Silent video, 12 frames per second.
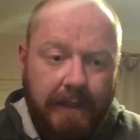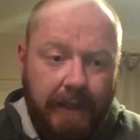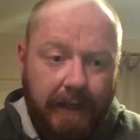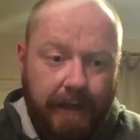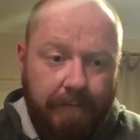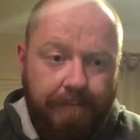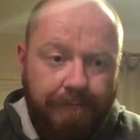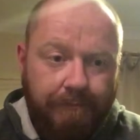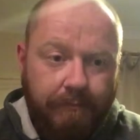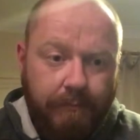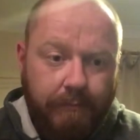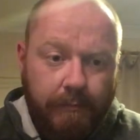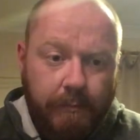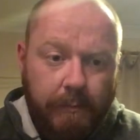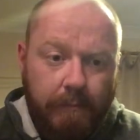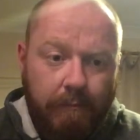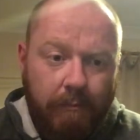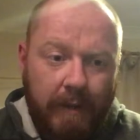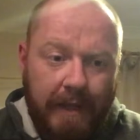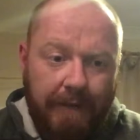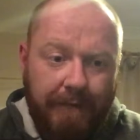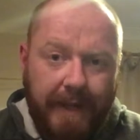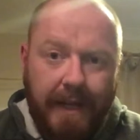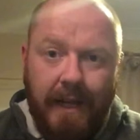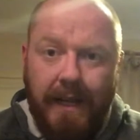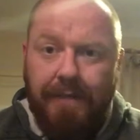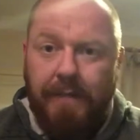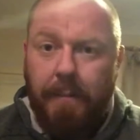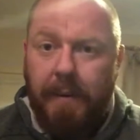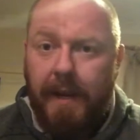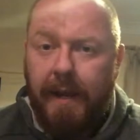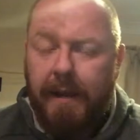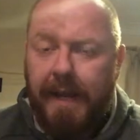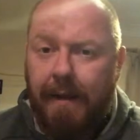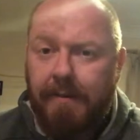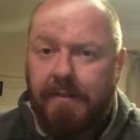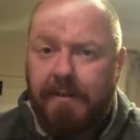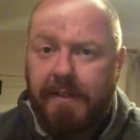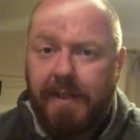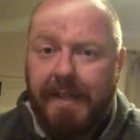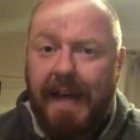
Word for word: Um, if they'd have left the beer characteristics